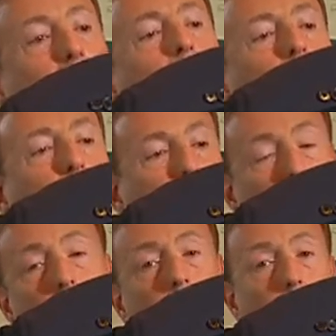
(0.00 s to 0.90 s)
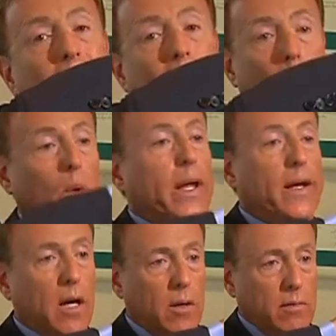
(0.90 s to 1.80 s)
out through the back
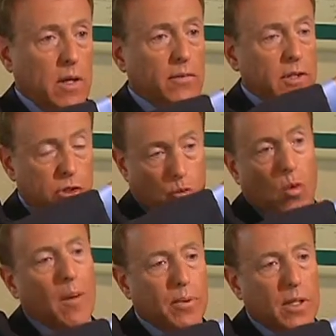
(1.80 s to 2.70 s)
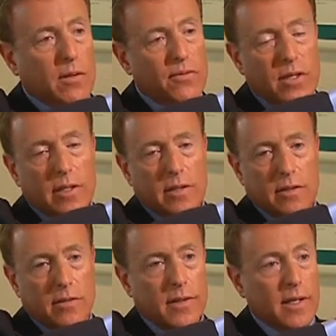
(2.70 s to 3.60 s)
window of this replica
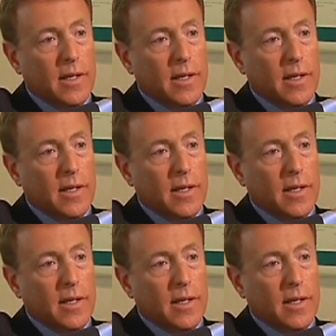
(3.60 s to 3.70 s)
vehicle.